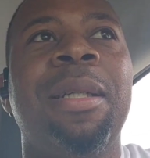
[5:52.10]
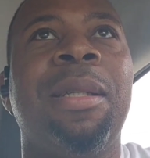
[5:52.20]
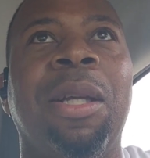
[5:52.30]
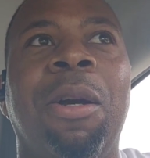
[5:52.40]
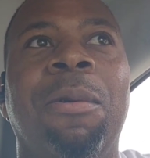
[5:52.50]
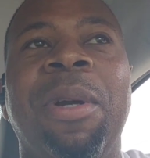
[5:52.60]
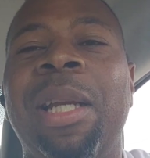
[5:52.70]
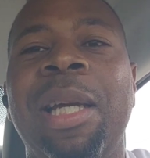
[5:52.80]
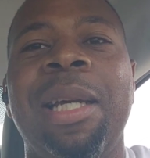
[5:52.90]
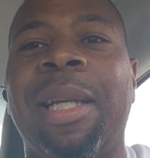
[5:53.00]
So
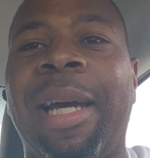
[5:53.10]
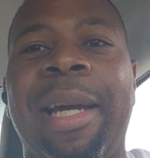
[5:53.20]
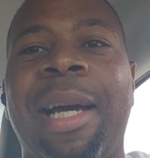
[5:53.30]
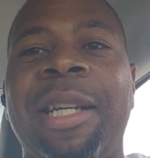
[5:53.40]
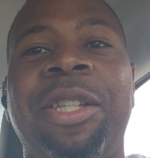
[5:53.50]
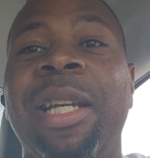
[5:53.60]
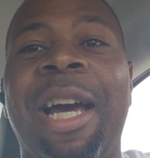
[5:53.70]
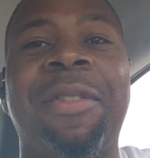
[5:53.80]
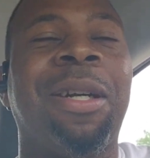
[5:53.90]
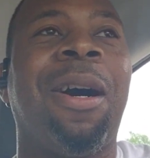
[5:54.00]
really, like I shouldn't
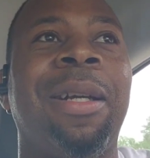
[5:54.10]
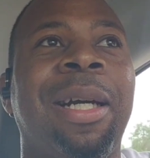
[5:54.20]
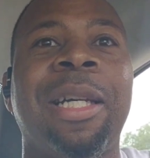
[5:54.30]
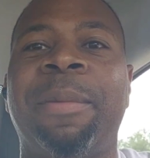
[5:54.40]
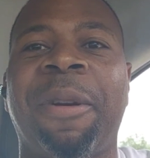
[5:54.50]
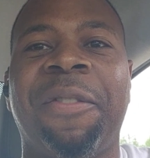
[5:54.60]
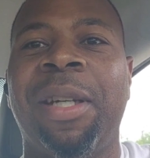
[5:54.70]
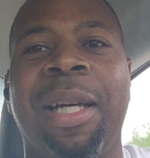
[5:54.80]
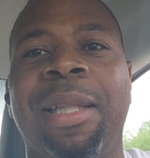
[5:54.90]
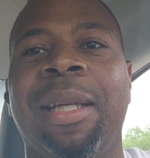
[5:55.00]
have to call the customer for
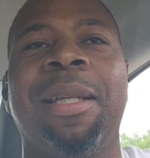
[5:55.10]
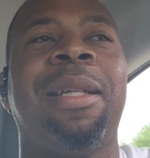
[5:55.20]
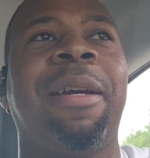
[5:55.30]
nothing.